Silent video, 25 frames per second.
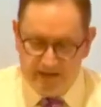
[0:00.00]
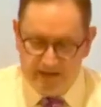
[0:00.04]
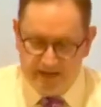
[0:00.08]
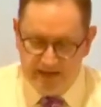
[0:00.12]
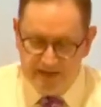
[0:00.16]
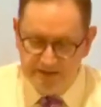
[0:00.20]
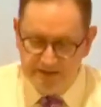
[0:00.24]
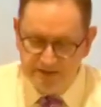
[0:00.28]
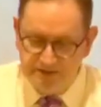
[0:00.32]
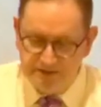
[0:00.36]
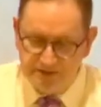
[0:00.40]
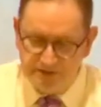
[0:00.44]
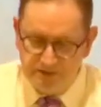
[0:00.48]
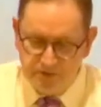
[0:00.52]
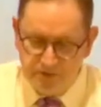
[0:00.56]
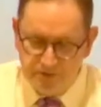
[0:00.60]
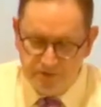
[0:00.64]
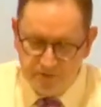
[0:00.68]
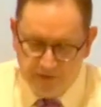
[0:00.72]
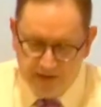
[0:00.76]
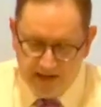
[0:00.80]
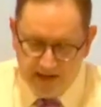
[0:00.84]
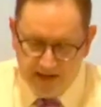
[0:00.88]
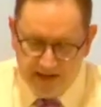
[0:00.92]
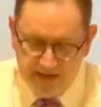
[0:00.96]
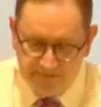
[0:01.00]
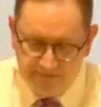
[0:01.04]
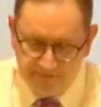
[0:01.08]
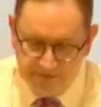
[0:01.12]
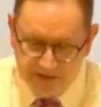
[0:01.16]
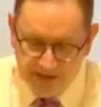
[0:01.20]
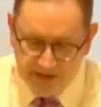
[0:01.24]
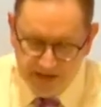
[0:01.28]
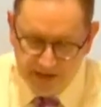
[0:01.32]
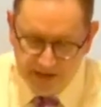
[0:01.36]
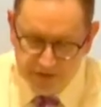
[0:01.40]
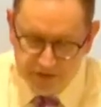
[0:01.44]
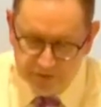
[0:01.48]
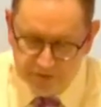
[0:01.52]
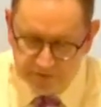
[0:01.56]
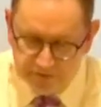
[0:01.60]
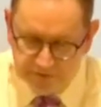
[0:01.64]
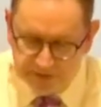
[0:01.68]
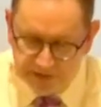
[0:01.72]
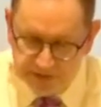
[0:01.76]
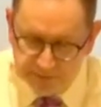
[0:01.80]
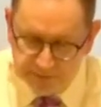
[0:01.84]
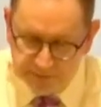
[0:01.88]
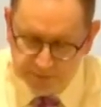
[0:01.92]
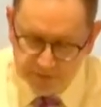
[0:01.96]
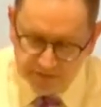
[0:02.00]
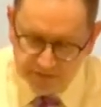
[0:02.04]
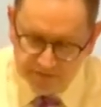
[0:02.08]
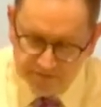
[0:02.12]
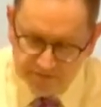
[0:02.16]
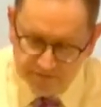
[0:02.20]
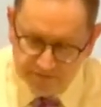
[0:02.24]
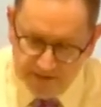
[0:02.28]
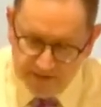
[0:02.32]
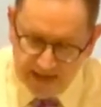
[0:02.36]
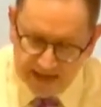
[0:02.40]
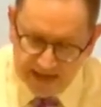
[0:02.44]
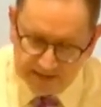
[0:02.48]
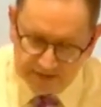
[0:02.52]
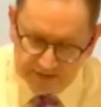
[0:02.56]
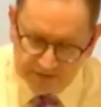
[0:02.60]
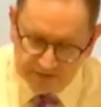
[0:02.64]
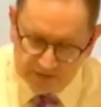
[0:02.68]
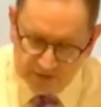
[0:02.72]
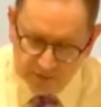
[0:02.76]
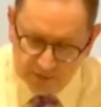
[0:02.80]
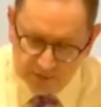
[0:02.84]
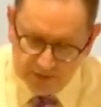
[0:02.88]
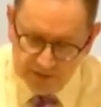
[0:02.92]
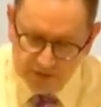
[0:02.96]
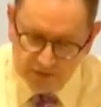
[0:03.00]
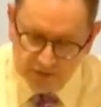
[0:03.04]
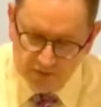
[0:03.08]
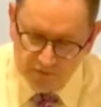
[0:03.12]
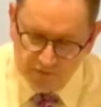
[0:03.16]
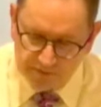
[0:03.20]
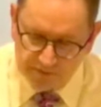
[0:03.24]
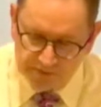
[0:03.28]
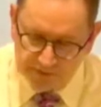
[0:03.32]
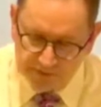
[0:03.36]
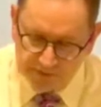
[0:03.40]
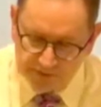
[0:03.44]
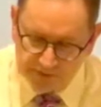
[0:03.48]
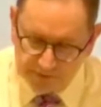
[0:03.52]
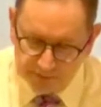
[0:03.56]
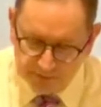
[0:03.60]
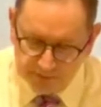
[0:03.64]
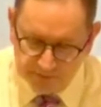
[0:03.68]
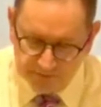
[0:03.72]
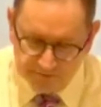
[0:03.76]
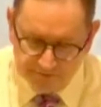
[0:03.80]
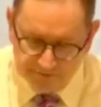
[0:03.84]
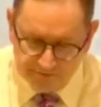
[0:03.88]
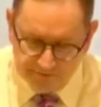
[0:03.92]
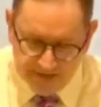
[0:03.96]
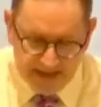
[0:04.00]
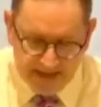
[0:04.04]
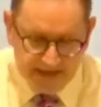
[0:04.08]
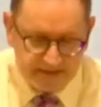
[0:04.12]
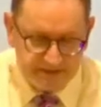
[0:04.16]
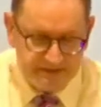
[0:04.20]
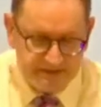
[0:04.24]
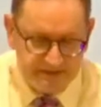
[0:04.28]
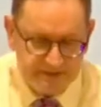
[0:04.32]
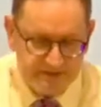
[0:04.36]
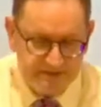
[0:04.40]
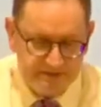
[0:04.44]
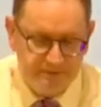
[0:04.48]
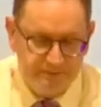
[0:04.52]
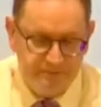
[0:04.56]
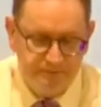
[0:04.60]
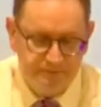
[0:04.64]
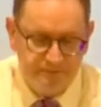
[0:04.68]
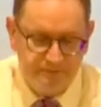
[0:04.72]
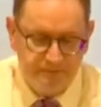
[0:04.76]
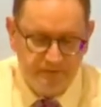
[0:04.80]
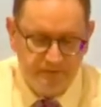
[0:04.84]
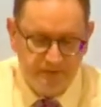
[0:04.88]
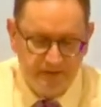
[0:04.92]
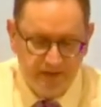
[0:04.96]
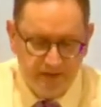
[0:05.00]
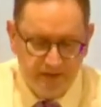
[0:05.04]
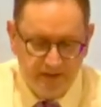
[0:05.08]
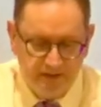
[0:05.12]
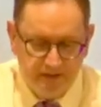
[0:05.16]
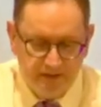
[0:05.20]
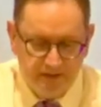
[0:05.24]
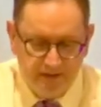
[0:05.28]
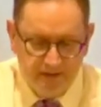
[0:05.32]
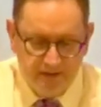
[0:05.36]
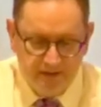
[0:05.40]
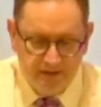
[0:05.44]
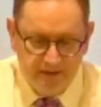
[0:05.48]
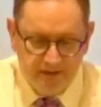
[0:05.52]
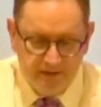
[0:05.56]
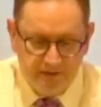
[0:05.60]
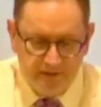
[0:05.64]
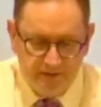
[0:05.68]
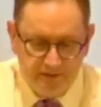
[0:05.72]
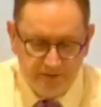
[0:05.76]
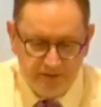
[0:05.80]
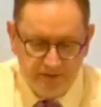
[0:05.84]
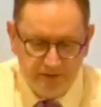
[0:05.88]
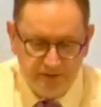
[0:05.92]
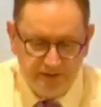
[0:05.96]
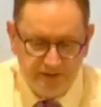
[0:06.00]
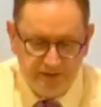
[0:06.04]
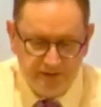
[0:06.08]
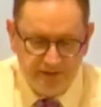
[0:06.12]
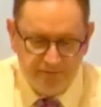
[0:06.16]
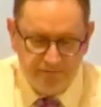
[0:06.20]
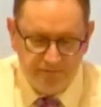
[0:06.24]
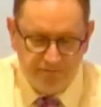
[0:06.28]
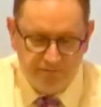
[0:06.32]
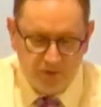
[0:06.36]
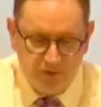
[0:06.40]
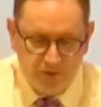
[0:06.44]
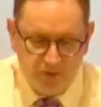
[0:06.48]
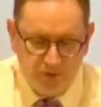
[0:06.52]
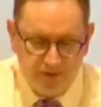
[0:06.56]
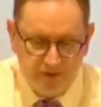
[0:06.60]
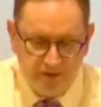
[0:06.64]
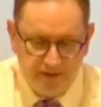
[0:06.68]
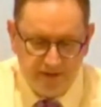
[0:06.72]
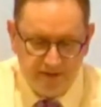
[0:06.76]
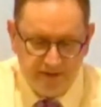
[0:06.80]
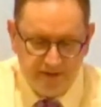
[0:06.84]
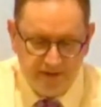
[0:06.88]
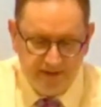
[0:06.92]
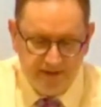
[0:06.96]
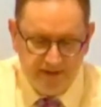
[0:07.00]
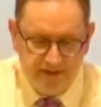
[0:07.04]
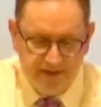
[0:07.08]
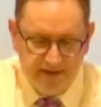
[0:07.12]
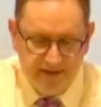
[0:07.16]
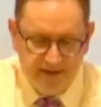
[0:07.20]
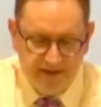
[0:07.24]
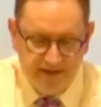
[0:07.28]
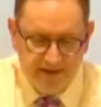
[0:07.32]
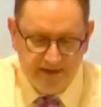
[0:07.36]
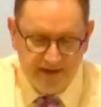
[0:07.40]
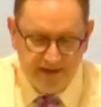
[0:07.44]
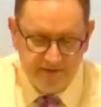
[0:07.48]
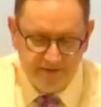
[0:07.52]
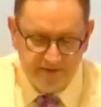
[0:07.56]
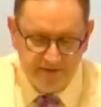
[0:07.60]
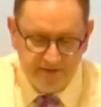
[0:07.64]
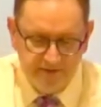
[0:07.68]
And so I, I knew it was in the book of Acts, so I went over to the book of Acts looking for it, and I